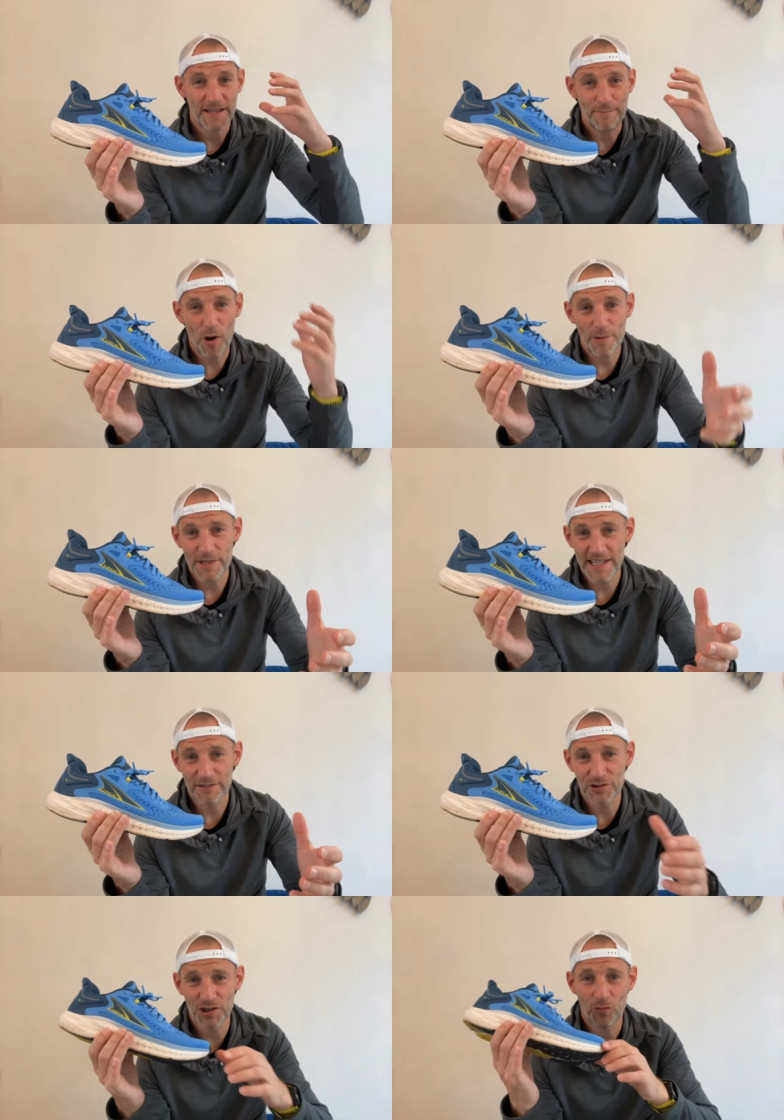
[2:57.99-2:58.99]
That might be
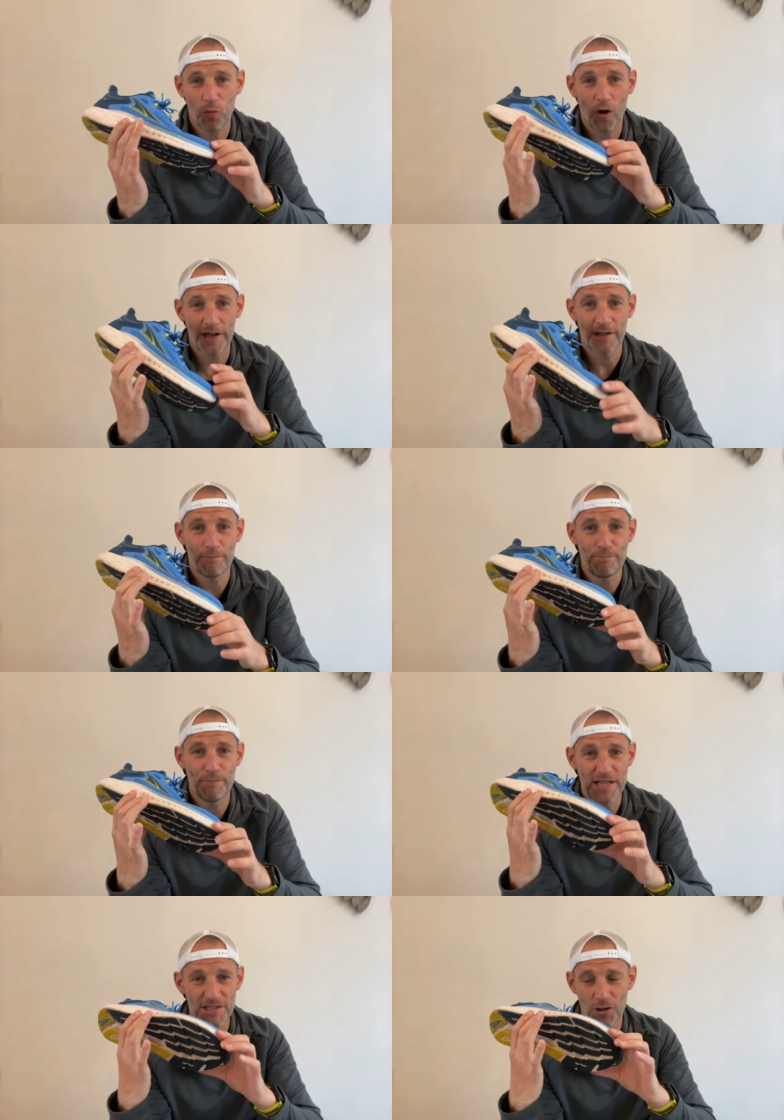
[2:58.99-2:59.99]
down to the wider
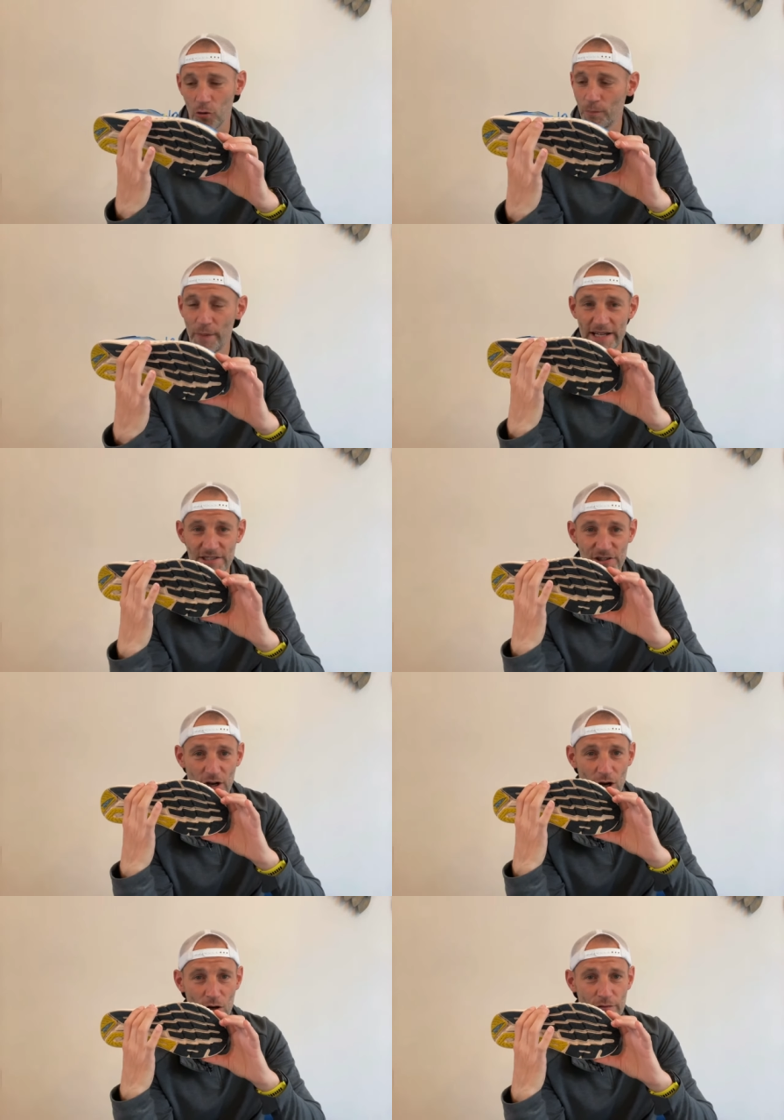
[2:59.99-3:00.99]
midsole base
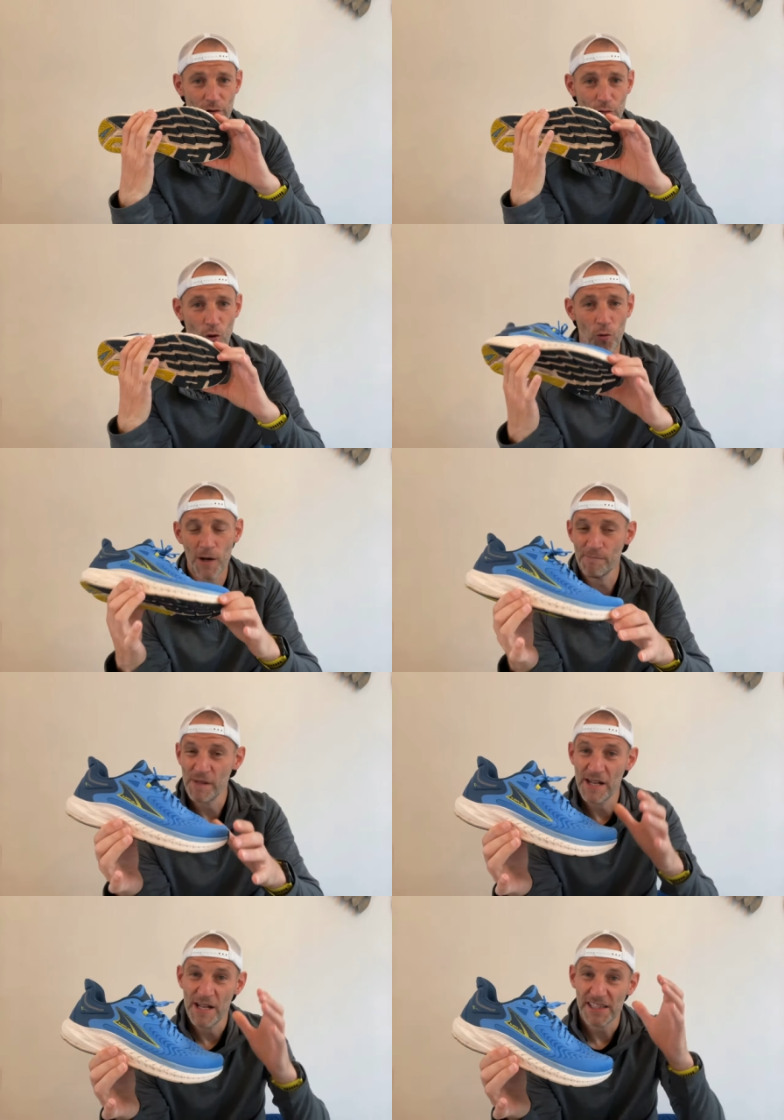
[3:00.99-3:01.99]
overall.
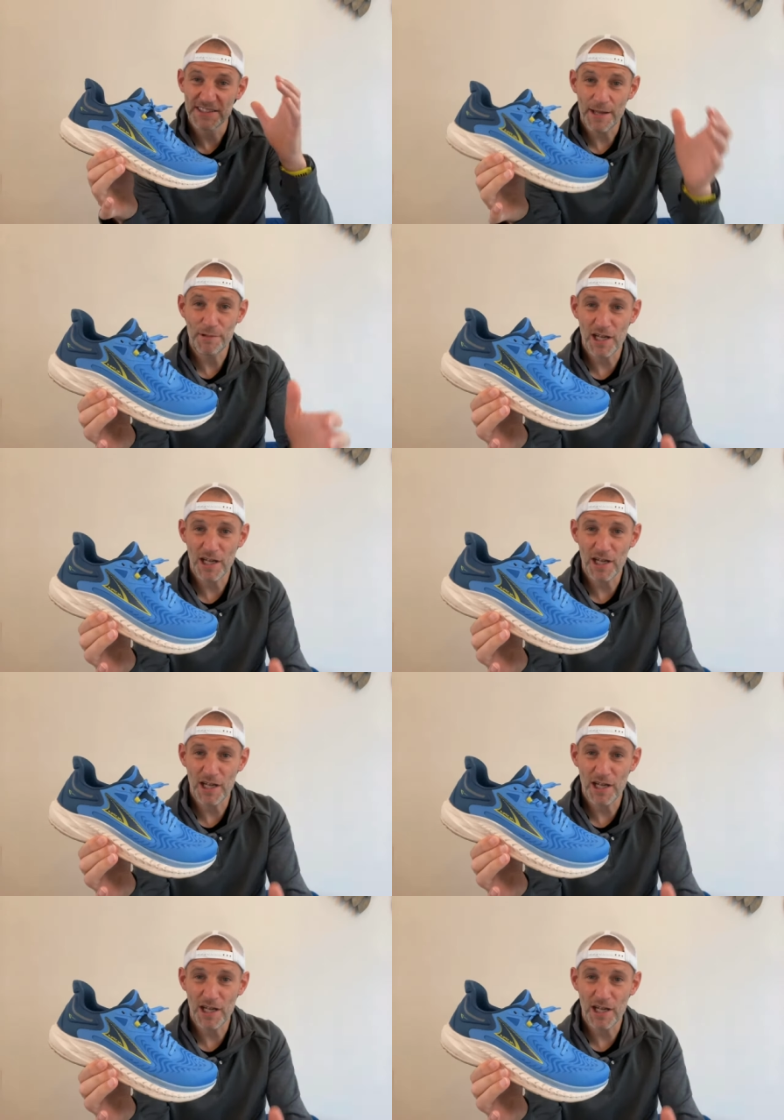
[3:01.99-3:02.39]
Stepping